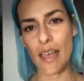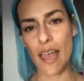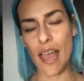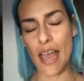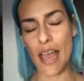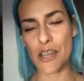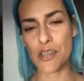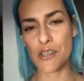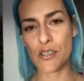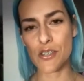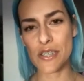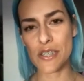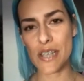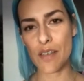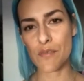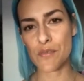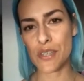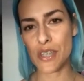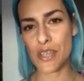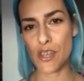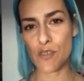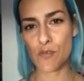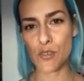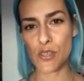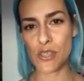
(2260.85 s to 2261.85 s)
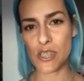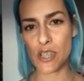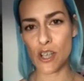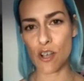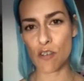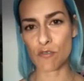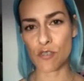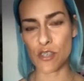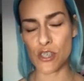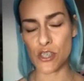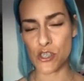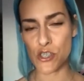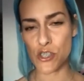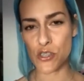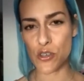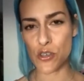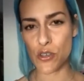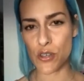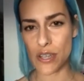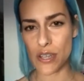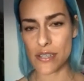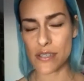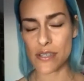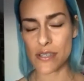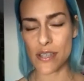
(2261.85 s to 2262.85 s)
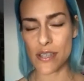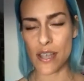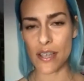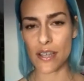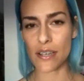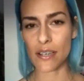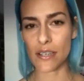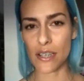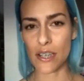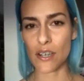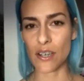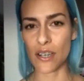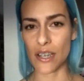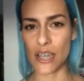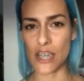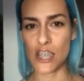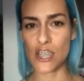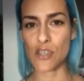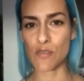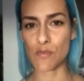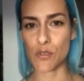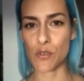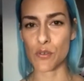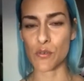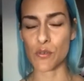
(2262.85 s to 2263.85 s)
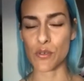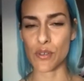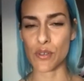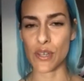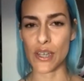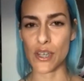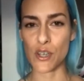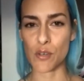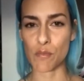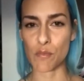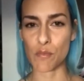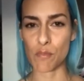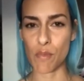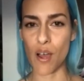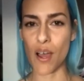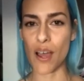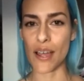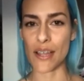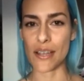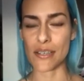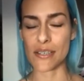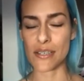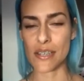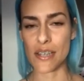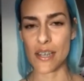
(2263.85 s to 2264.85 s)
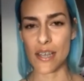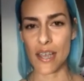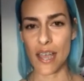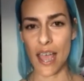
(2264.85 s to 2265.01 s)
And you just have to give yourself this 30-second little interview in your mind,